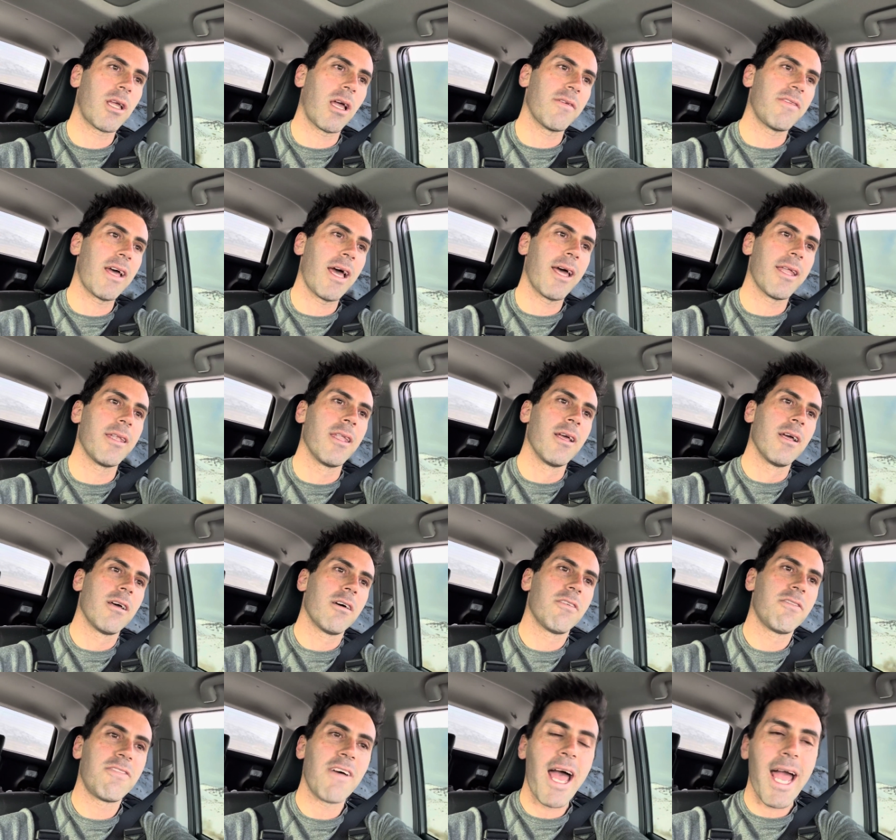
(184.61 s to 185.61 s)
I've had
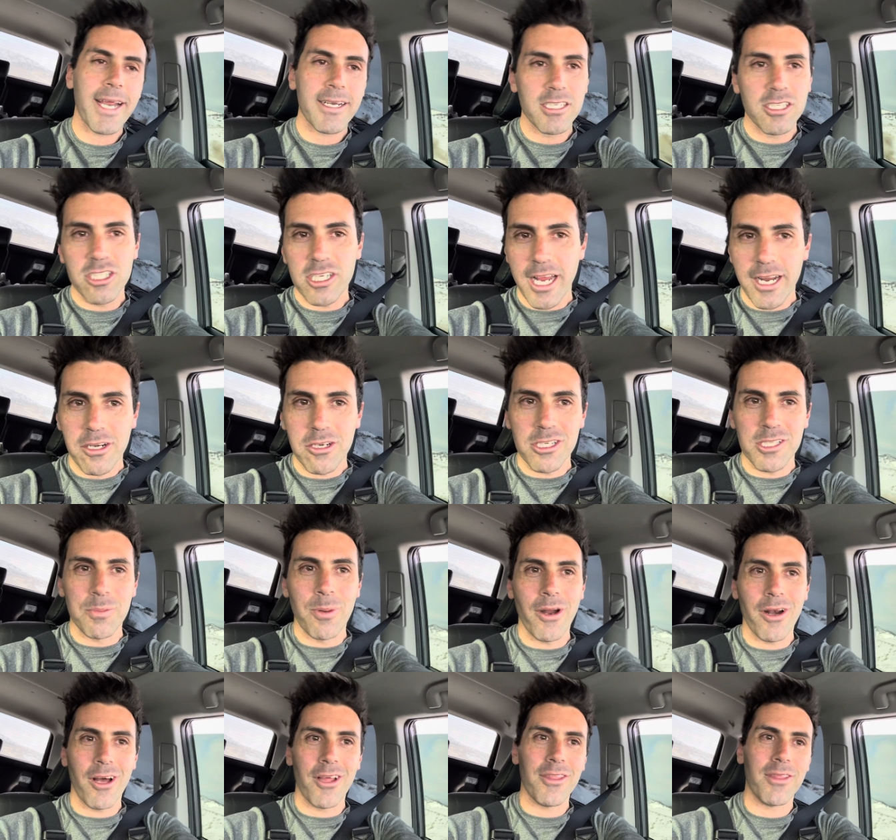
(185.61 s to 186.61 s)
fact checkers
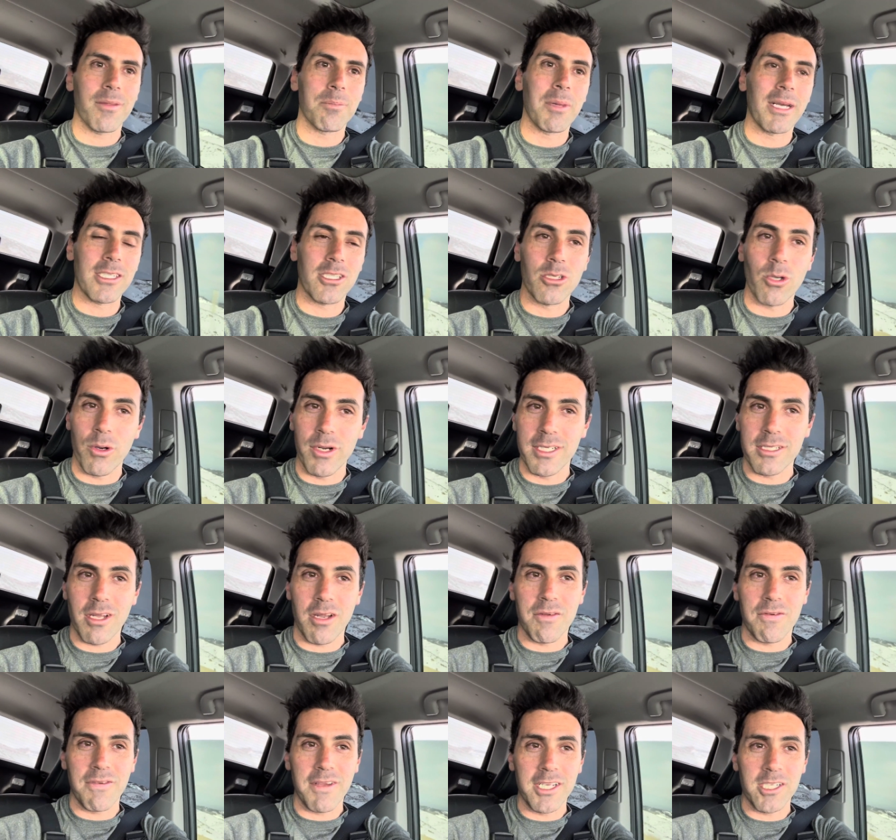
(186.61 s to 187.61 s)
put on my stories
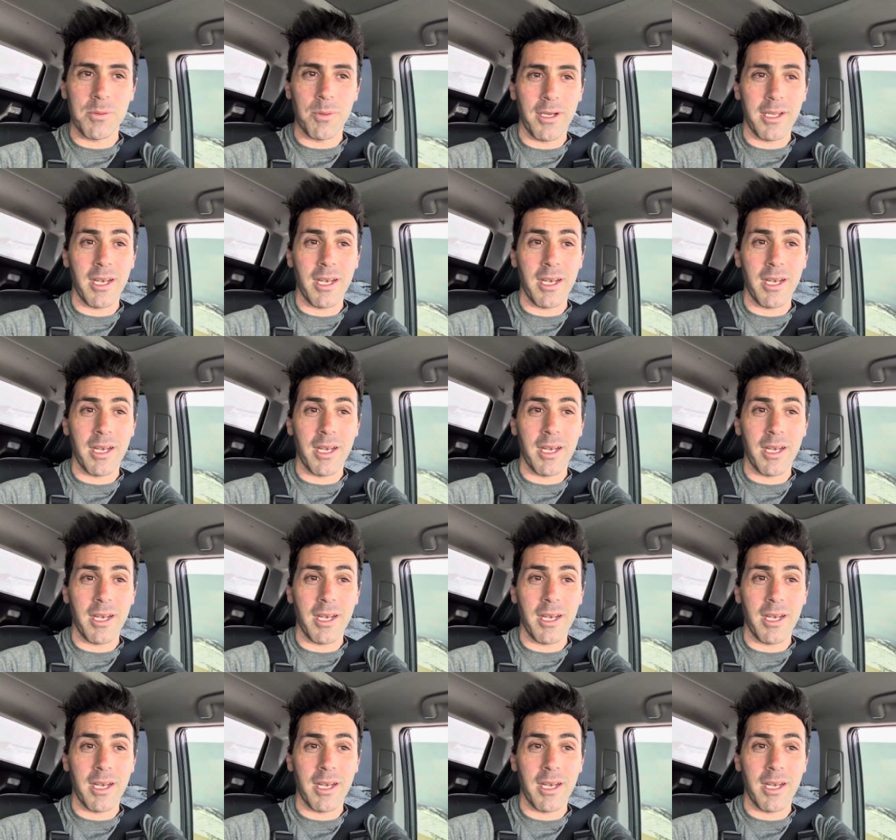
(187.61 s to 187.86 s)
on Facebook,